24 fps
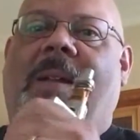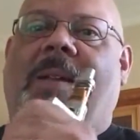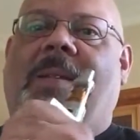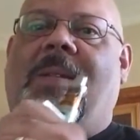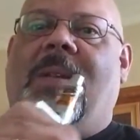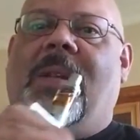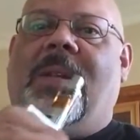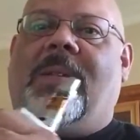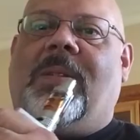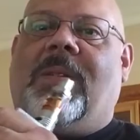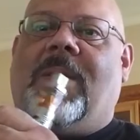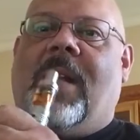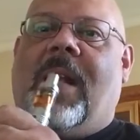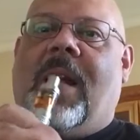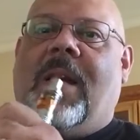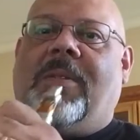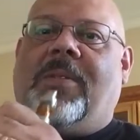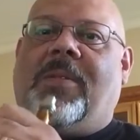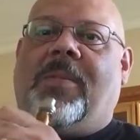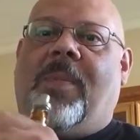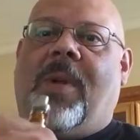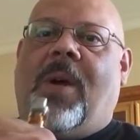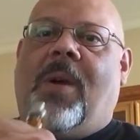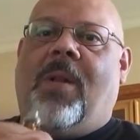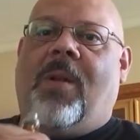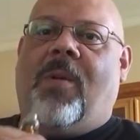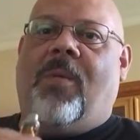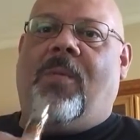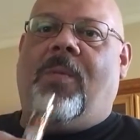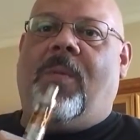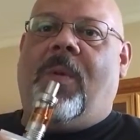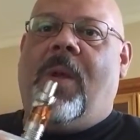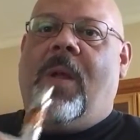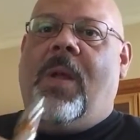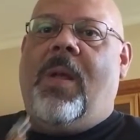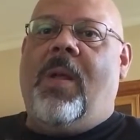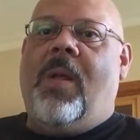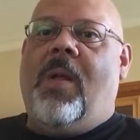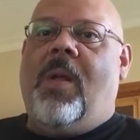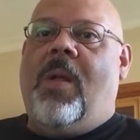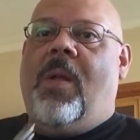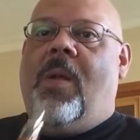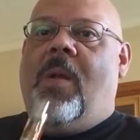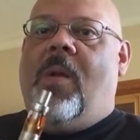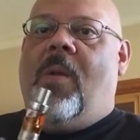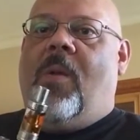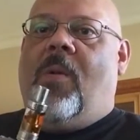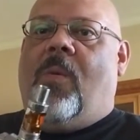It's a lot smaller than
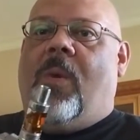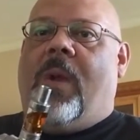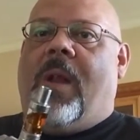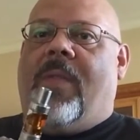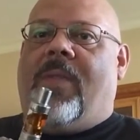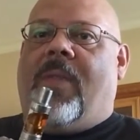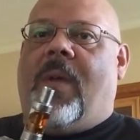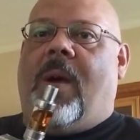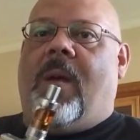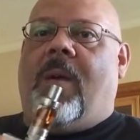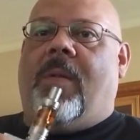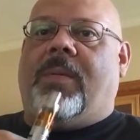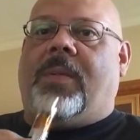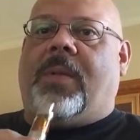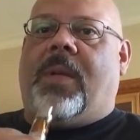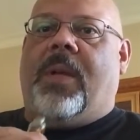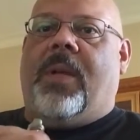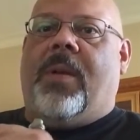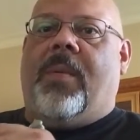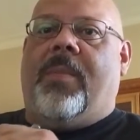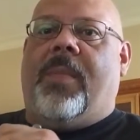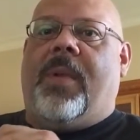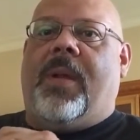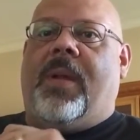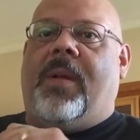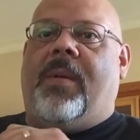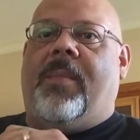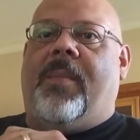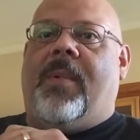what I thought it was going to be.